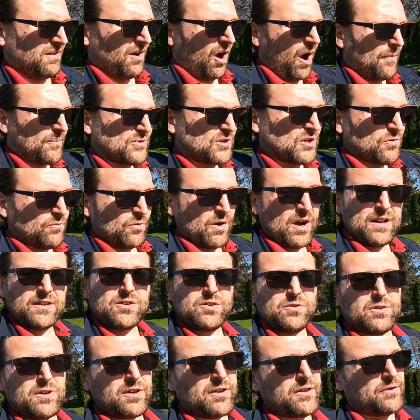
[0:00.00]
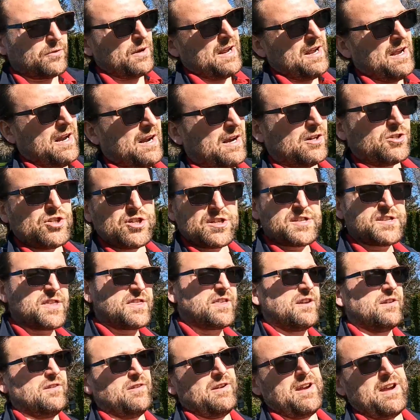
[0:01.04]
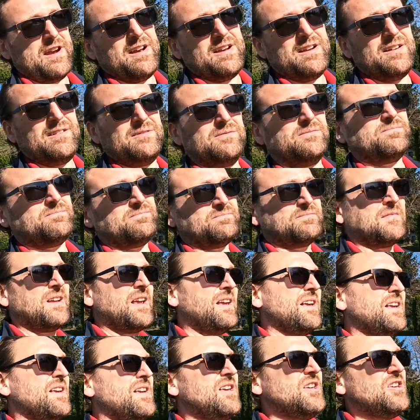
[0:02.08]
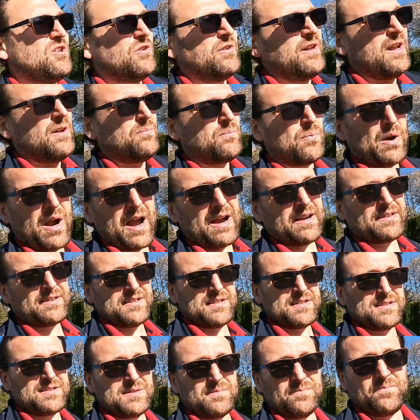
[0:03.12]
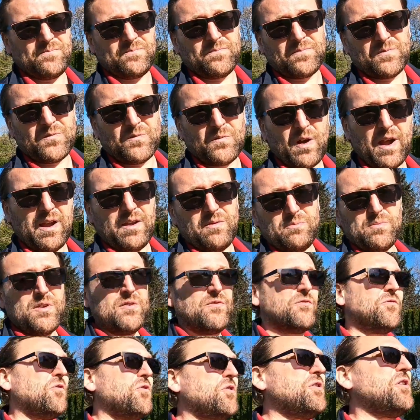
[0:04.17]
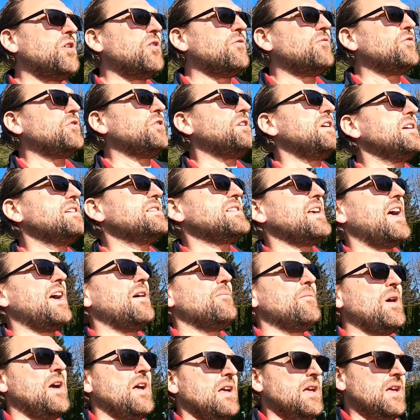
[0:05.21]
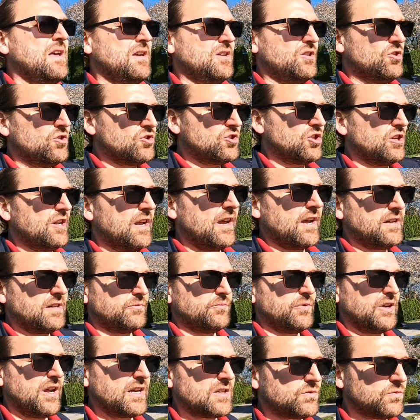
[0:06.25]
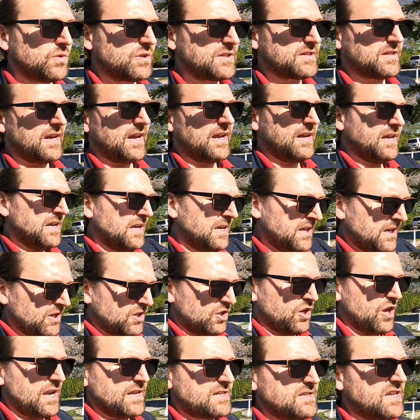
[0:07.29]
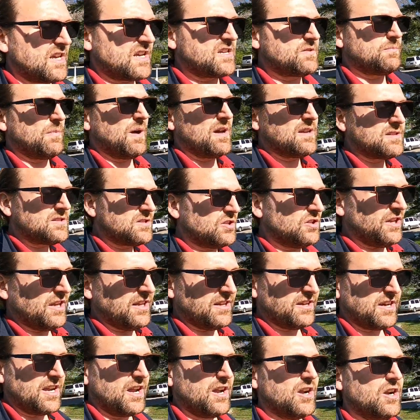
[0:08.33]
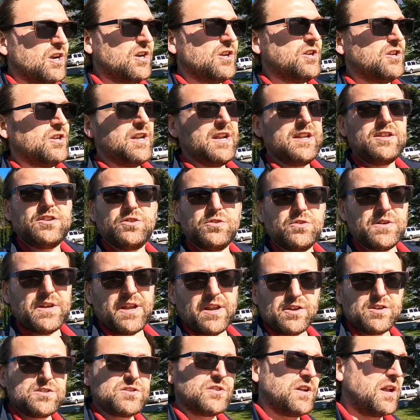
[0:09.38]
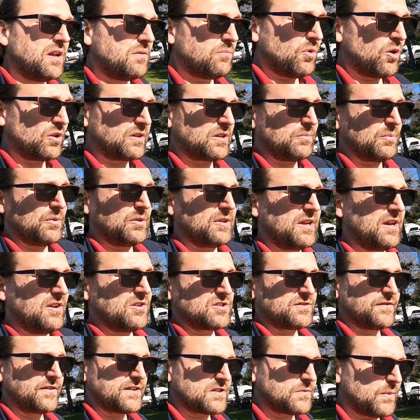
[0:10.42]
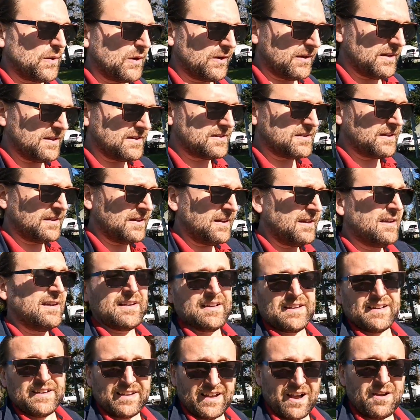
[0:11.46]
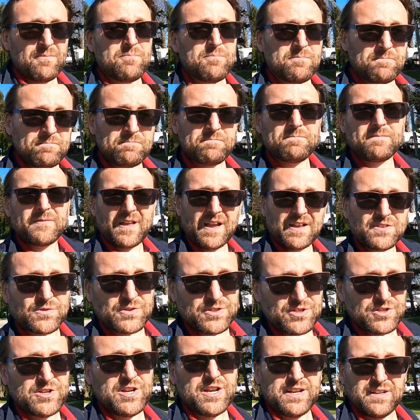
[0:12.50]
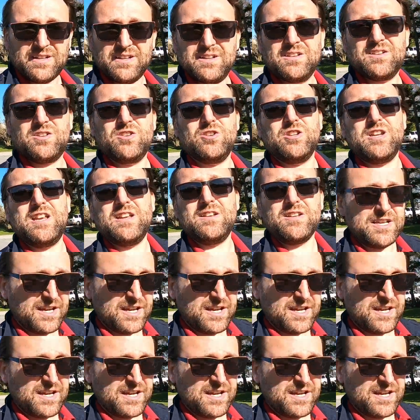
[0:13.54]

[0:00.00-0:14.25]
option 1, 2, or 3 are just theory. You need practice, right? Before you go for the exam, usually AWS will say you need 6 months, you need a year, you need 2 years, you need multiple years of experience. Yep, that's what you need. You need